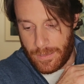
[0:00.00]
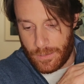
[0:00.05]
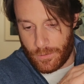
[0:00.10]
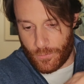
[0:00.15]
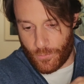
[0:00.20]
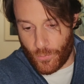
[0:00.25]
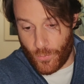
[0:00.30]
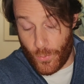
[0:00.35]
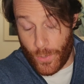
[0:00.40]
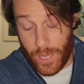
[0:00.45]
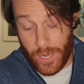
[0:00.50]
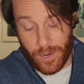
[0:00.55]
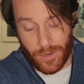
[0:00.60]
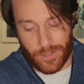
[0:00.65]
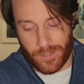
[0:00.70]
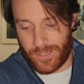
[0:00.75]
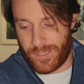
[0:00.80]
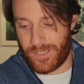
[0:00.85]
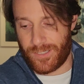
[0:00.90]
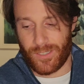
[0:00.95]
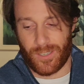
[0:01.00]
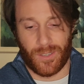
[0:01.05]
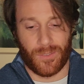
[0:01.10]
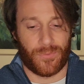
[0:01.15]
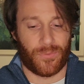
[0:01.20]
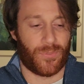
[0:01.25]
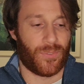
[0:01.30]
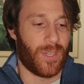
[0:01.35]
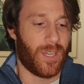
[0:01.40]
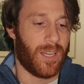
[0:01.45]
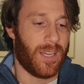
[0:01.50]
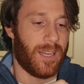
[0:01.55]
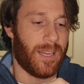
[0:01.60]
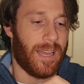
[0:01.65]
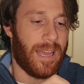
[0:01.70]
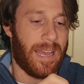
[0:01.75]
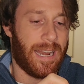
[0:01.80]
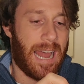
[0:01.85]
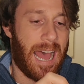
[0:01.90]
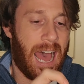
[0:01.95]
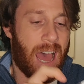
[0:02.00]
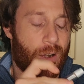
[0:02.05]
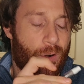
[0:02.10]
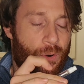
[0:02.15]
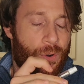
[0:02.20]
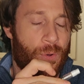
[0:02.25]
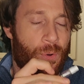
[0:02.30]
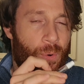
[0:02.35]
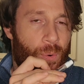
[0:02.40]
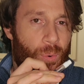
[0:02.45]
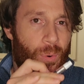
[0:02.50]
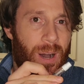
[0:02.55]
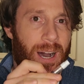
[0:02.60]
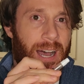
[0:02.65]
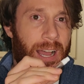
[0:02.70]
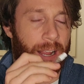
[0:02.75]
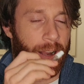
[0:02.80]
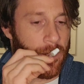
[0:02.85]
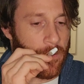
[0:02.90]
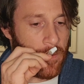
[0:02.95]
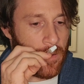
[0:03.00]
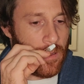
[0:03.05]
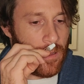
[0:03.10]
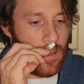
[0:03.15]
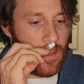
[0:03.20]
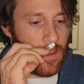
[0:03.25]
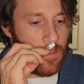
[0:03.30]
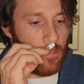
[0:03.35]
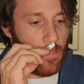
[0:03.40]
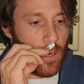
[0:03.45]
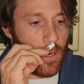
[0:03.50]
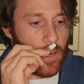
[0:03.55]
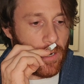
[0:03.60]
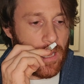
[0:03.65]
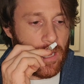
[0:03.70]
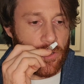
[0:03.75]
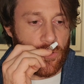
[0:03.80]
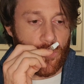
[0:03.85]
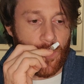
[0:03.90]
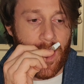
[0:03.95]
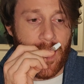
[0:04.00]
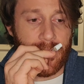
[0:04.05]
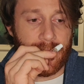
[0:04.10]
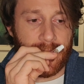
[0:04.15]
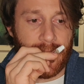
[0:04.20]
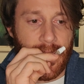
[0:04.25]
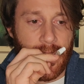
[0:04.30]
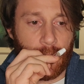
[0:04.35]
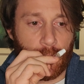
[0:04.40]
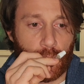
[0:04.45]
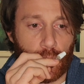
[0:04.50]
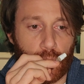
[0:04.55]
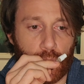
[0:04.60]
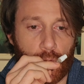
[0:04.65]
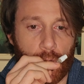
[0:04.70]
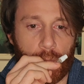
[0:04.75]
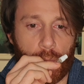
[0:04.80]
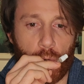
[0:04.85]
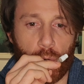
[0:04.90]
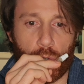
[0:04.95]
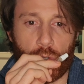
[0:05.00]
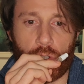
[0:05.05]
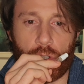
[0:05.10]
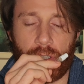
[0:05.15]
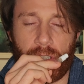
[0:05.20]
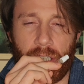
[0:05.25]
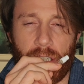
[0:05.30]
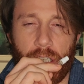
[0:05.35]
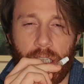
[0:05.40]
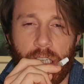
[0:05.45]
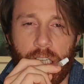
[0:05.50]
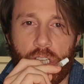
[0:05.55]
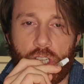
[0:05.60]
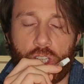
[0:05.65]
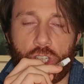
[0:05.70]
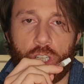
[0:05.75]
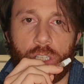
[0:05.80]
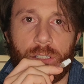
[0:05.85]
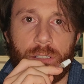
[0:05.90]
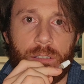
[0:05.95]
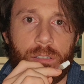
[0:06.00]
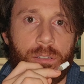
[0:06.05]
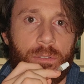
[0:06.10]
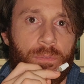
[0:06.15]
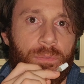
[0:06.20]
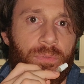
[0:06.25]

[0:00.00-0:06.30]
Weird stuff, and I don't know why, but it dries down to the most delicious